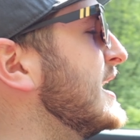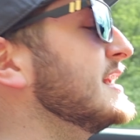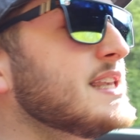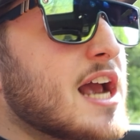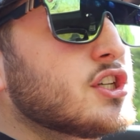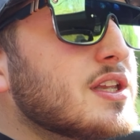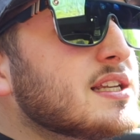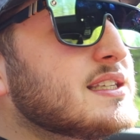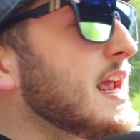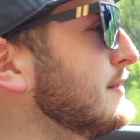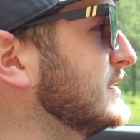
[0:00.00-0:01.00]
is actually the
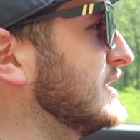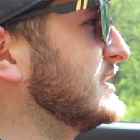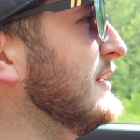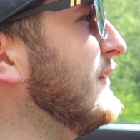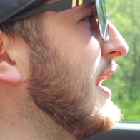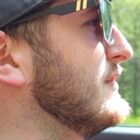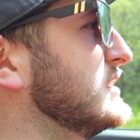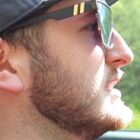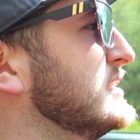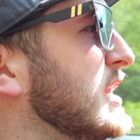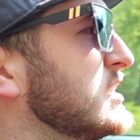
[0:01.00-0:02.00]
same as the C5 and
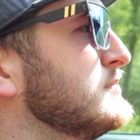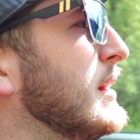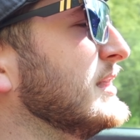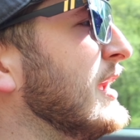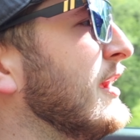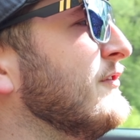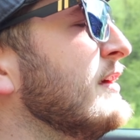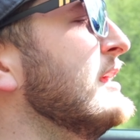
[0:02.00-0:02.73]
C6, but they've